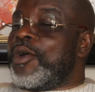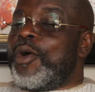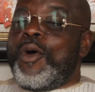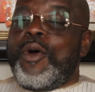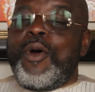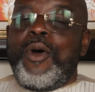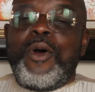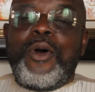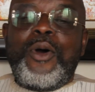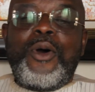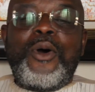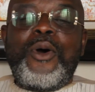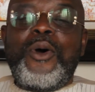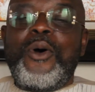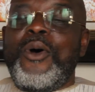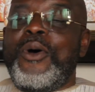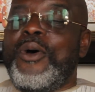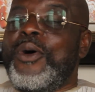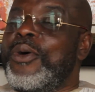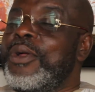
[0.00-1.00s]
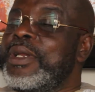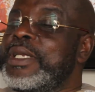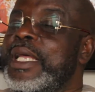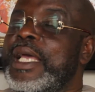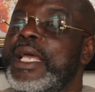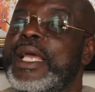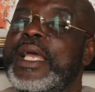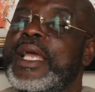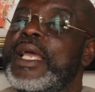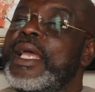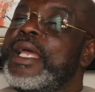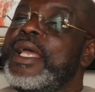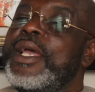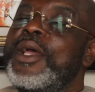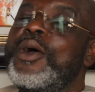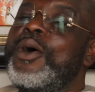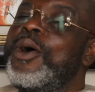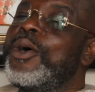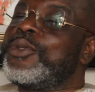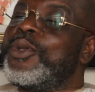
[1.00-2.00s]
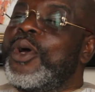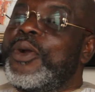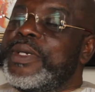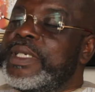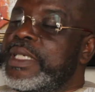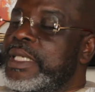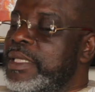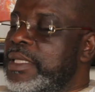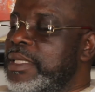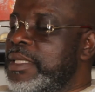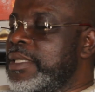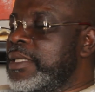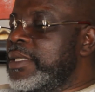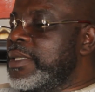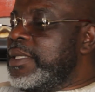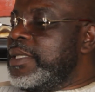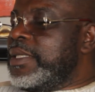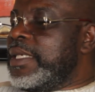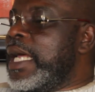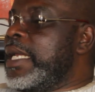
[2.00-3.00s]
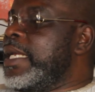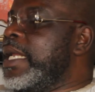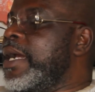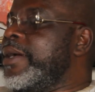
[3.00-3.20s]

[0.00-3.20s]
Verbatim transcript: all the authorities that